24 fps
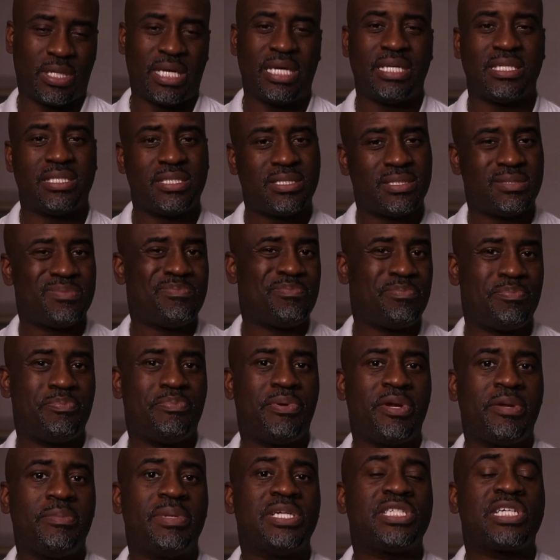It's
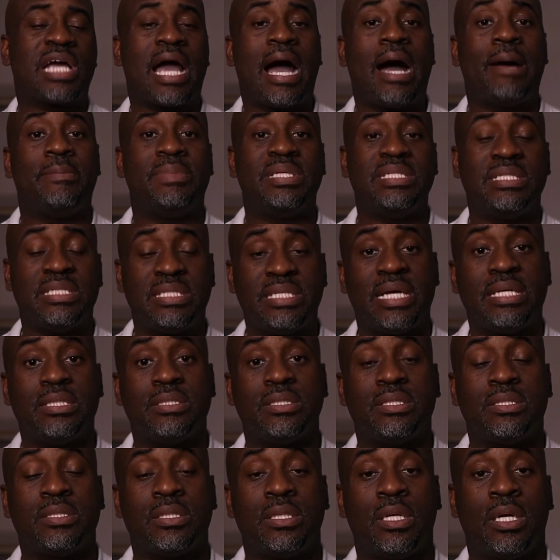pretty much common
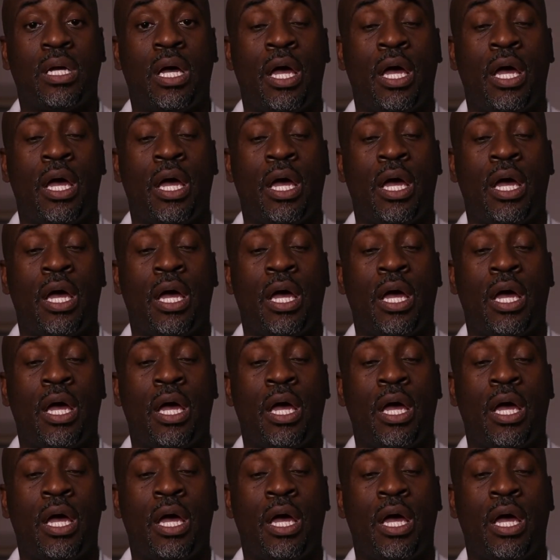sense.